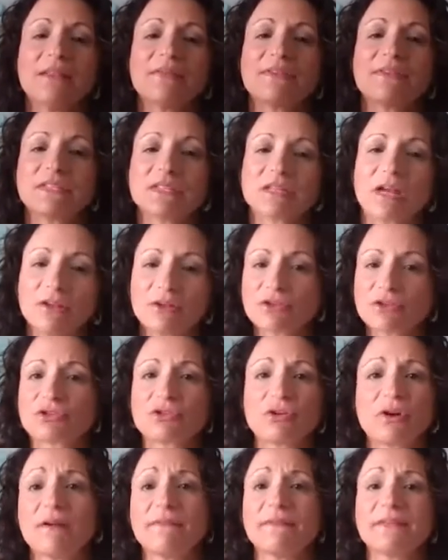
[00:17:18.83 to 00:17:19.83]
The dollar
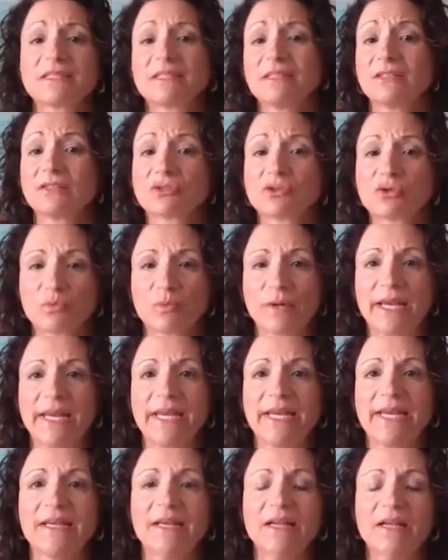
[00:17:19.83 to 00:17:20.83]
store obviously is
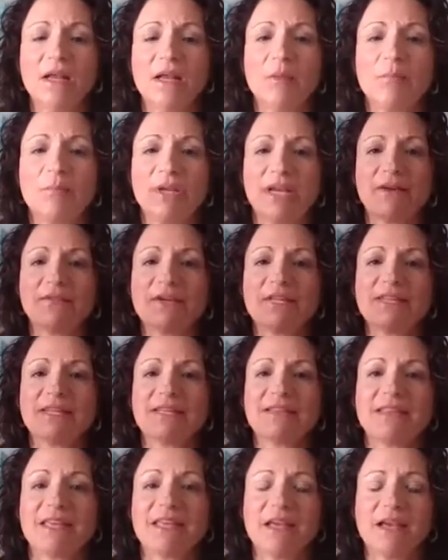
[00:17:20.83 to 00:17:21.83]
great, but
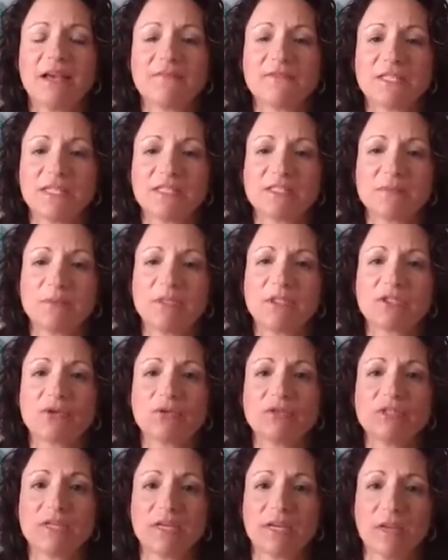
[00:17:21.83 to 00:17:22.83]
everything they have tends to be so
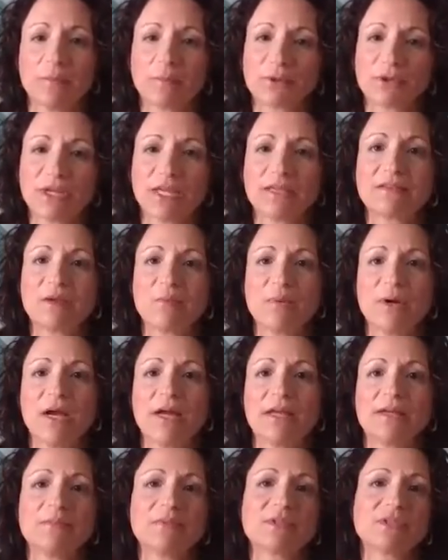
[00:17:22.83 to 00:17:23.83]
tapered at the
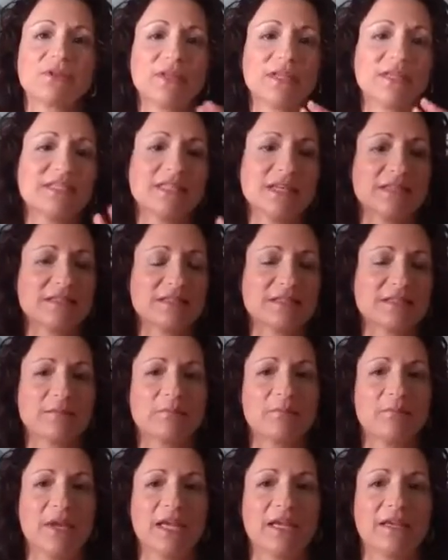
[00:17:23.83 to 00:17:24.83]
bottom. So it does
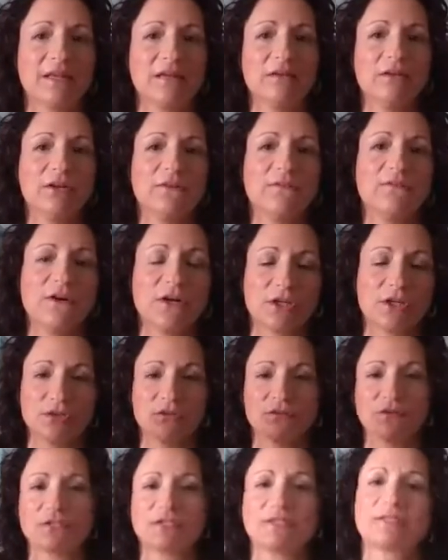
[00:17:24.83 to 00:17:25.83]
make it a little funkier
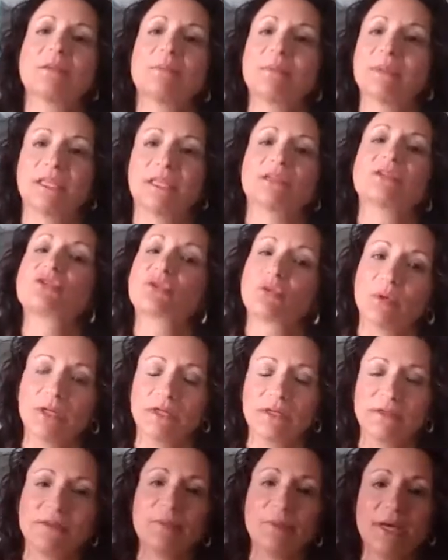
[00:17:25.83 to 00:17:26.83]
versus something like square
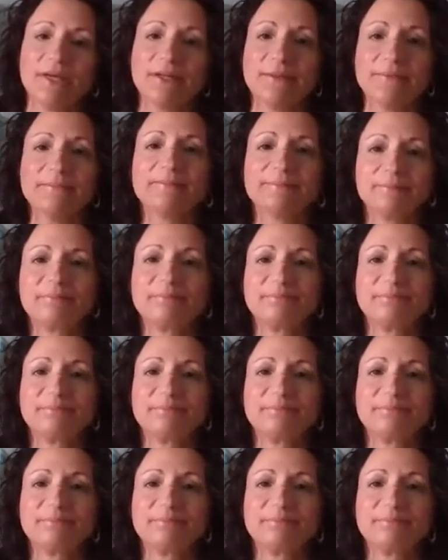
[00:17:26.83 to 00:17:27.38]
at the bottom.